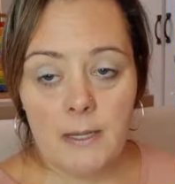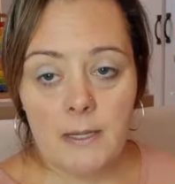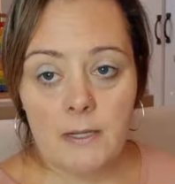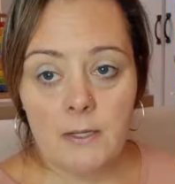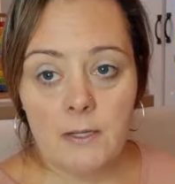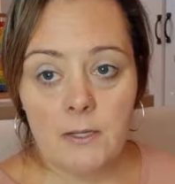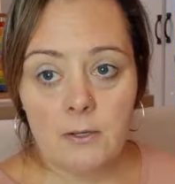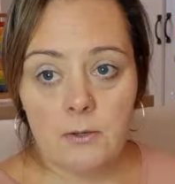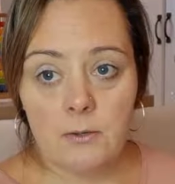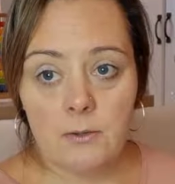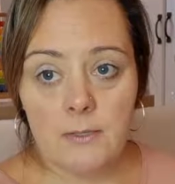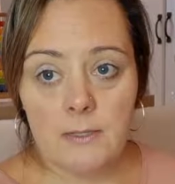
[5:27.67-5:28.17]
Can
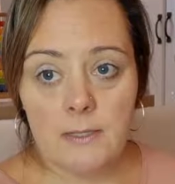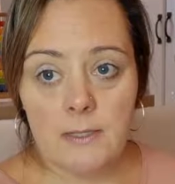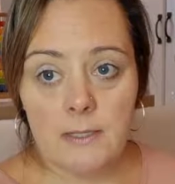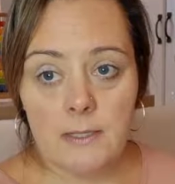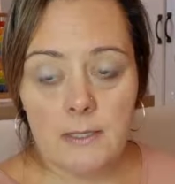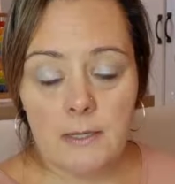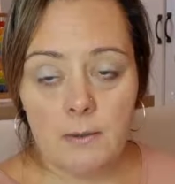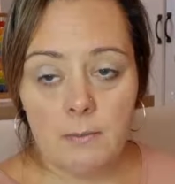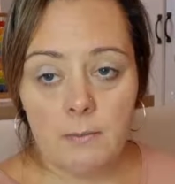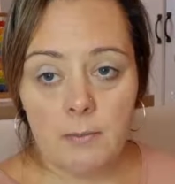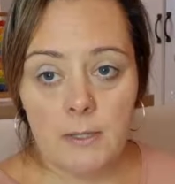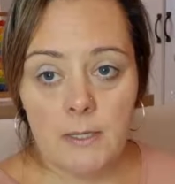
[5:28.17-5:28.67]
you go and sit
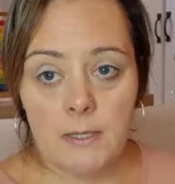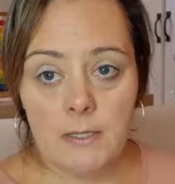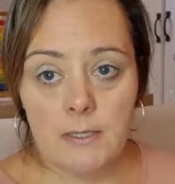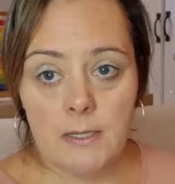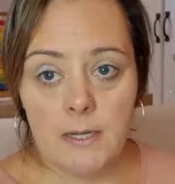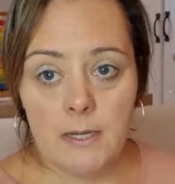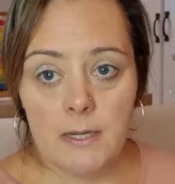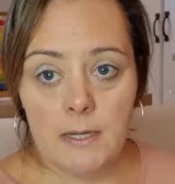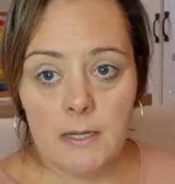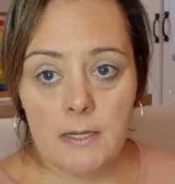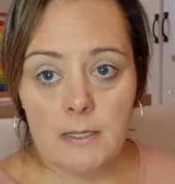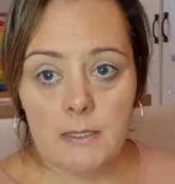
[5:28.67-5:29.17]
down, please,
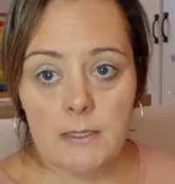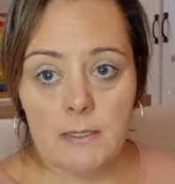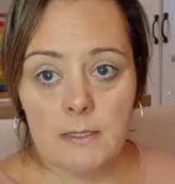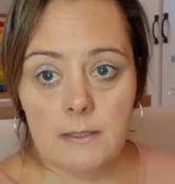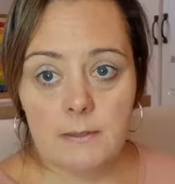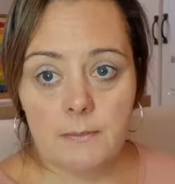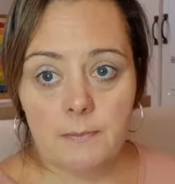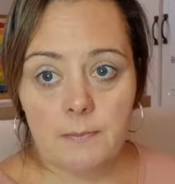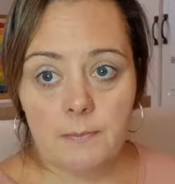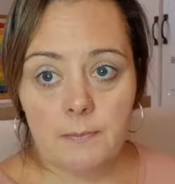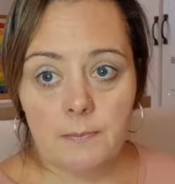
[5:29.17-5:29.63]
Alex?